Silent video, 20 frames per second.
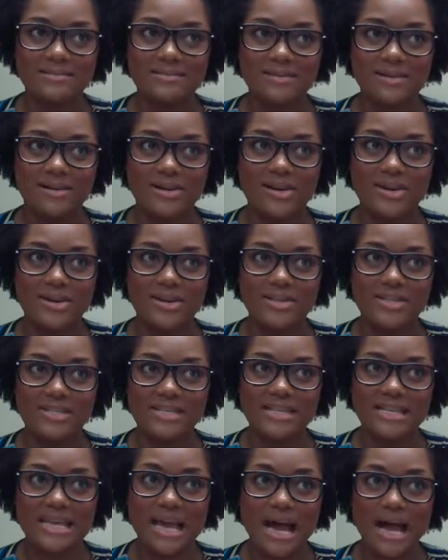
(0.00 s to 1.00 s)

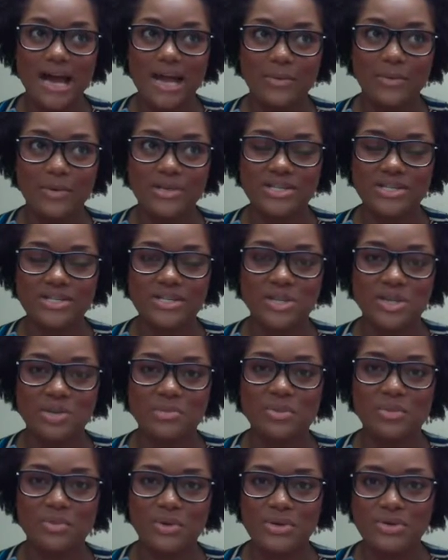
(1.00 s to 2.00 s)
HRCI, which is the
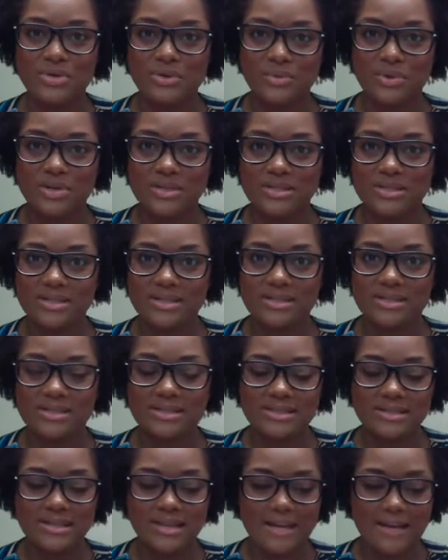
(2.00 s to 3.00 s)
Human
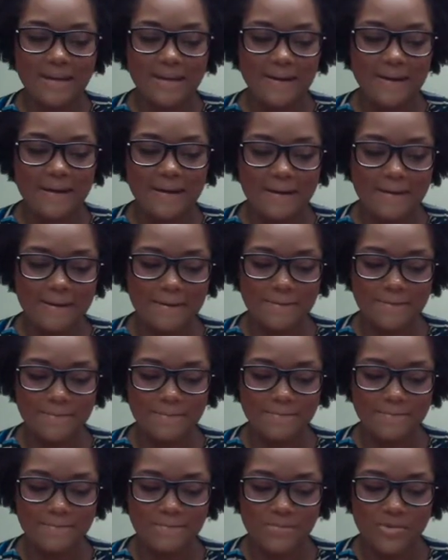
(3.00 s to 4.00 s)
Resources
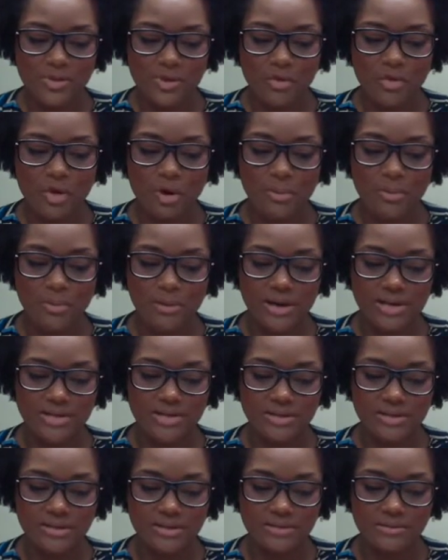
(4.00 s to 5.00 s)

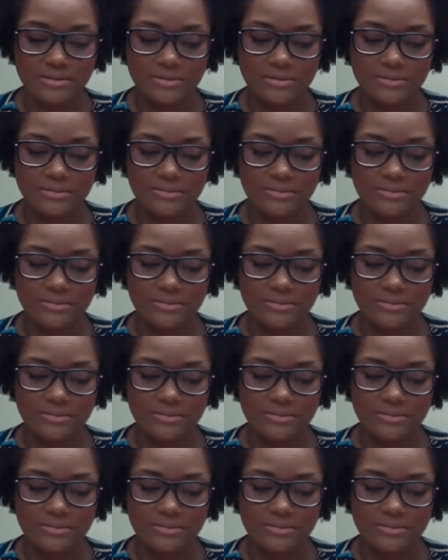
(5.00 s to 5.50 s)
Corporation.